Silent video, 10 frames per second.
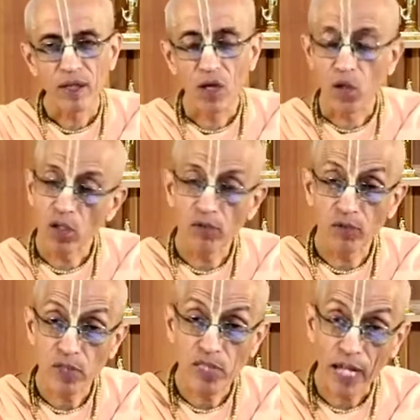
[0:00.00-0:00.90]
All of
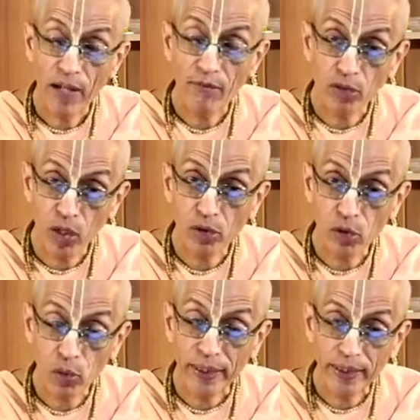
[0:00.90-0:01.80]
us have gone
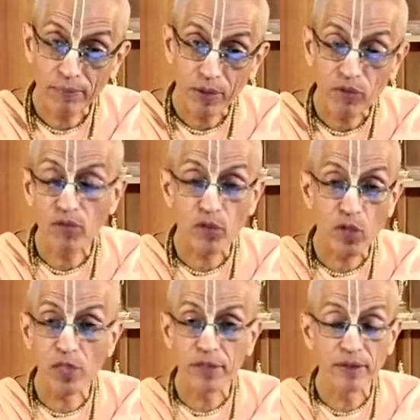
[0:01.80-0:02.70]
through it, but we've
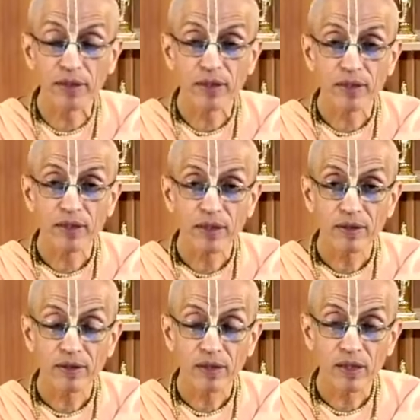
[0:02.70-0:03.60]
forgotten.
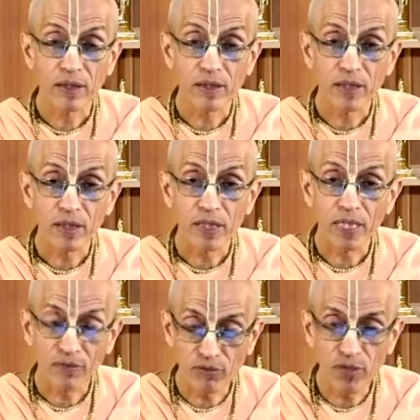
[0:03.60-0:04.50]
Uh,
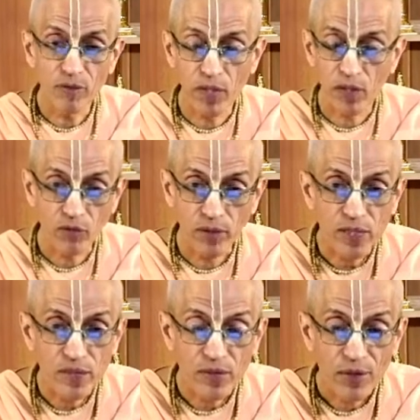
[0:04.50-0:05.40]
every one of
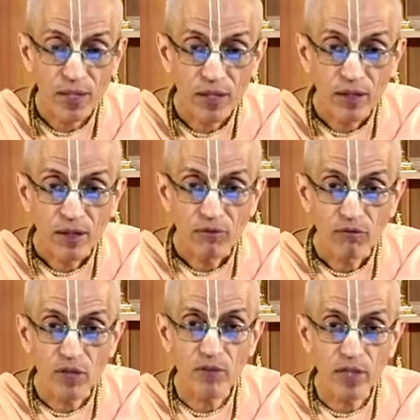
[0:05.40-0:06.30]
us.
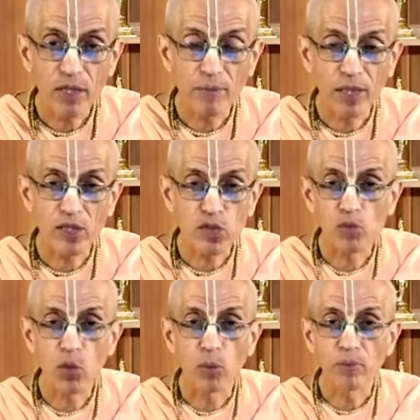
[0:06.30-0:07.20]
We were in the mother's
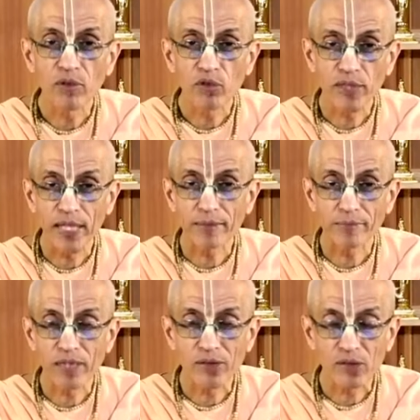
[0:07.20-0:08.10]
womb for nine
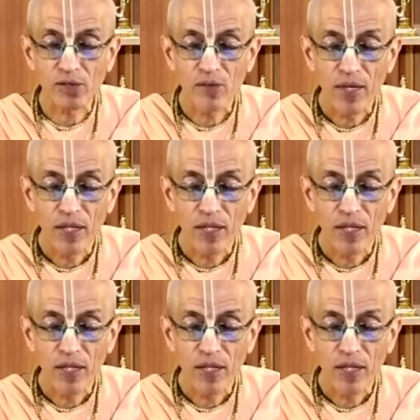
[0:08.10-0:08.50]
months